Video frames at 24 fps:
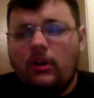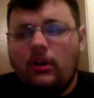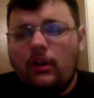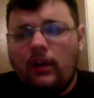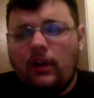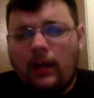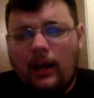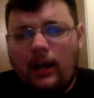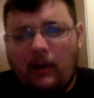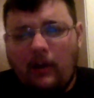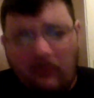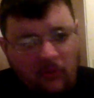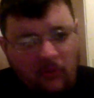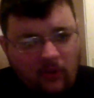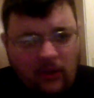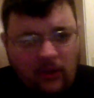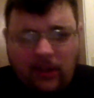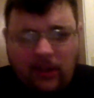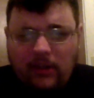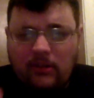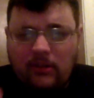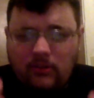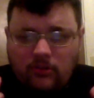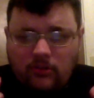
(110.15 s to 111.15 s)
and I
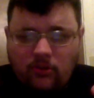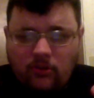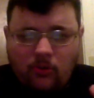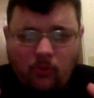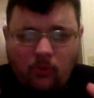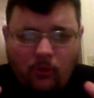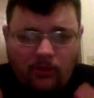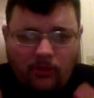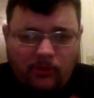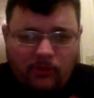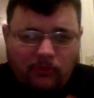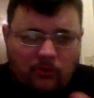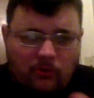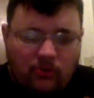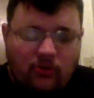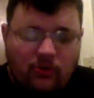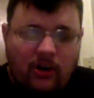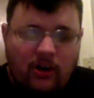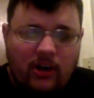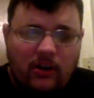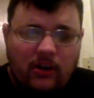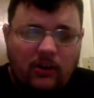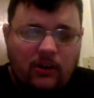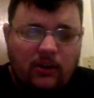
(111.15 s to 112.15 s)
really do want them to
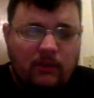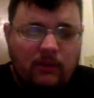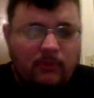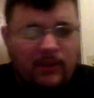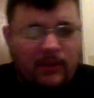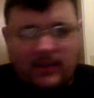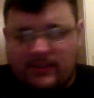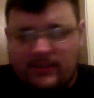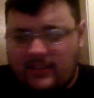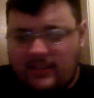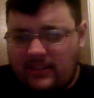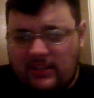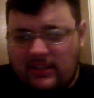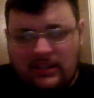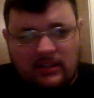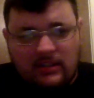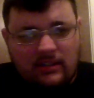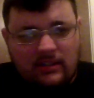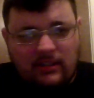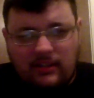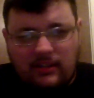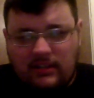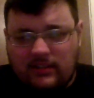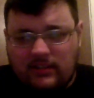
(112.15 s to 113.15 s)
try to do that because I think
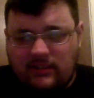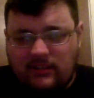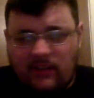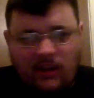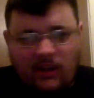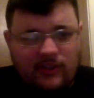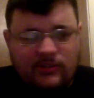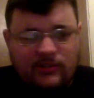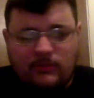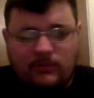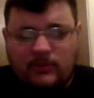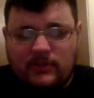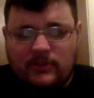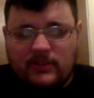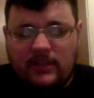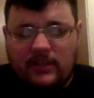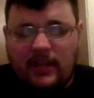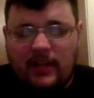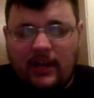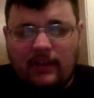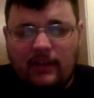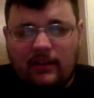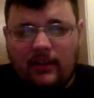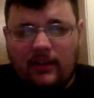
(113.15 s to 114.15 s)
it's awesome to see
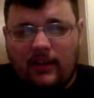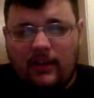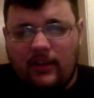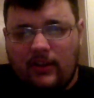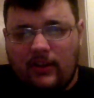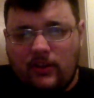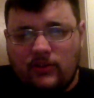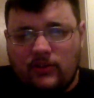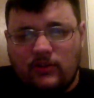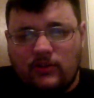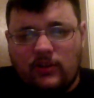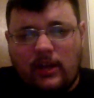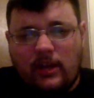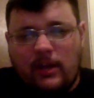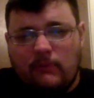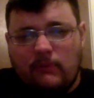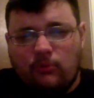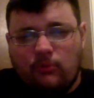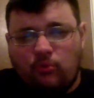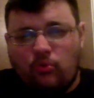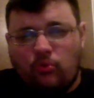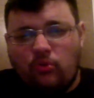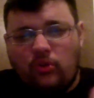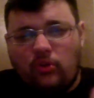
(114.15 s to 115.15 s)
that. I think those
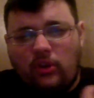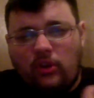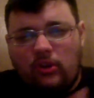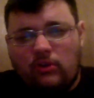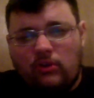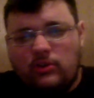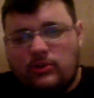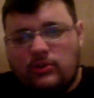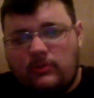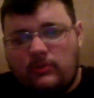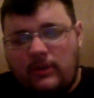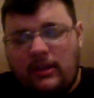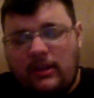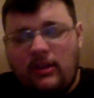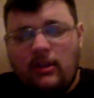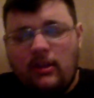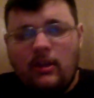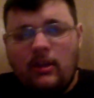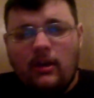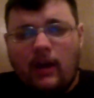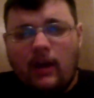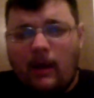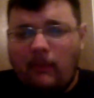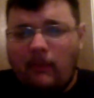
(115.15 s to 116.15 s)
games really interest me.
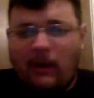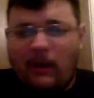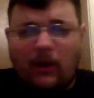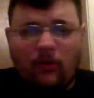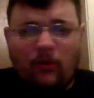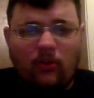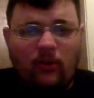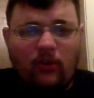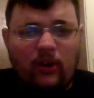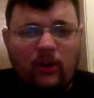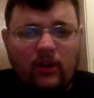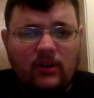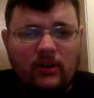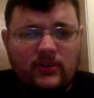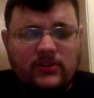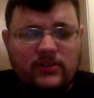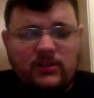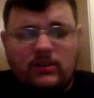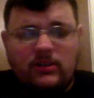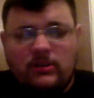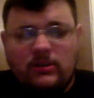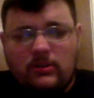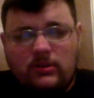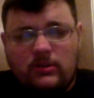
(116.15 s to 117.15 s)
I'm not really
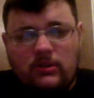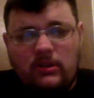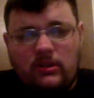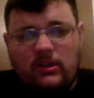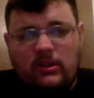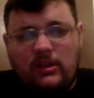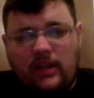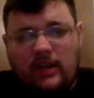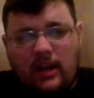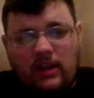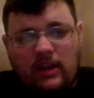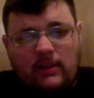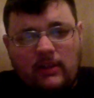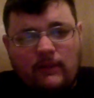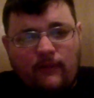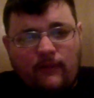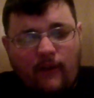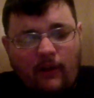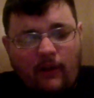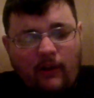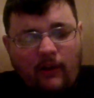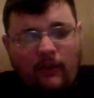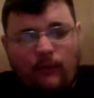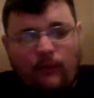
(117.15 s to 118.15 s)
interested into the kind of the
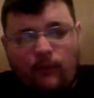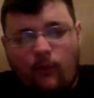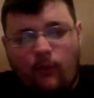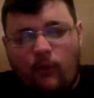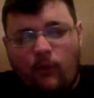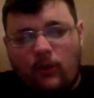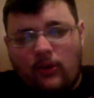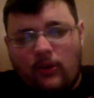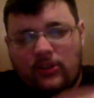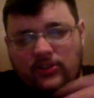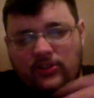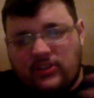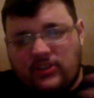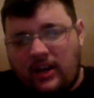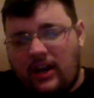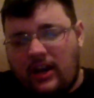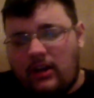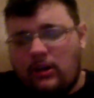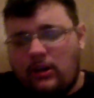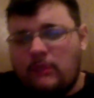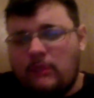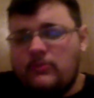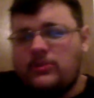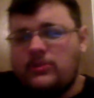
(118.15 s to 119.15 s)
Fallout 4, the
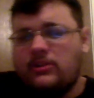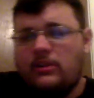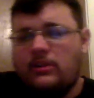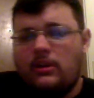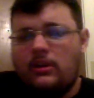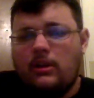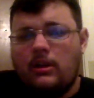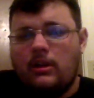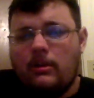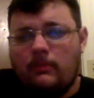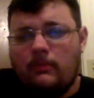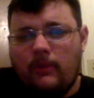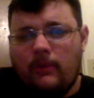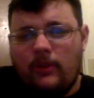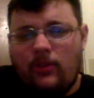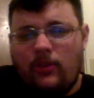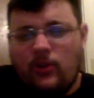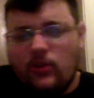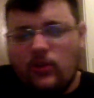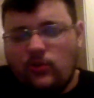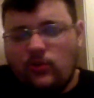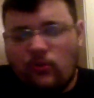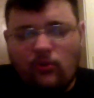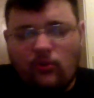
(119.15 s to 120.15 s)
Skyrims, but
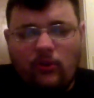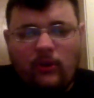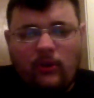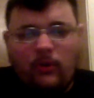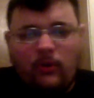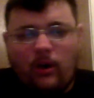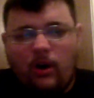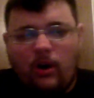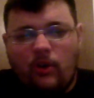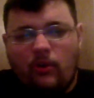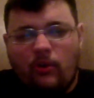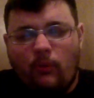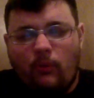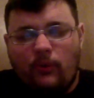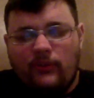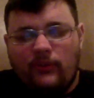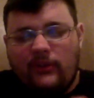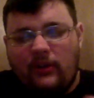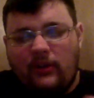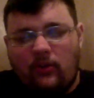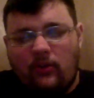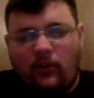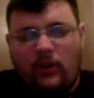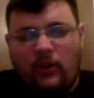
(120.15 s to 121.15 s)
those really are the ones
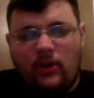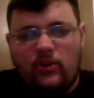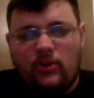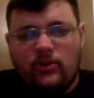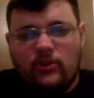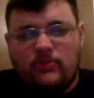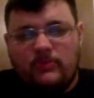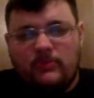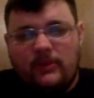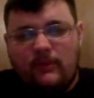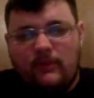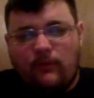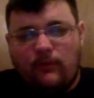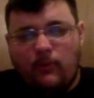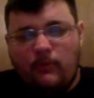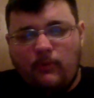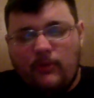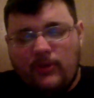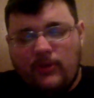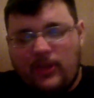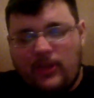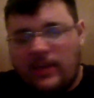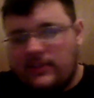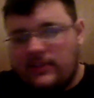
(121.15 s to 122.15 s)
that really interest me for
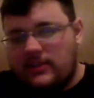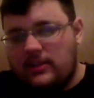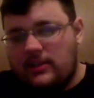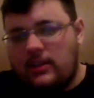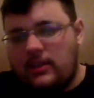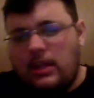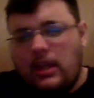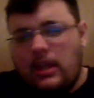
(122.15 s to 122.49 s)
Bethesda.